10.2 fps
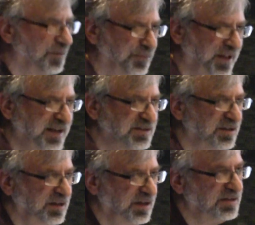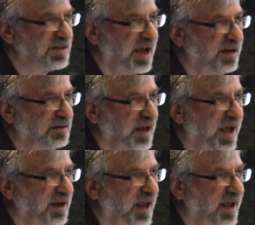complexities
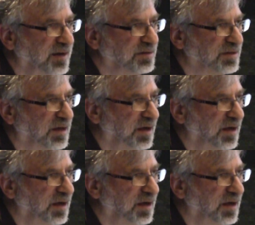and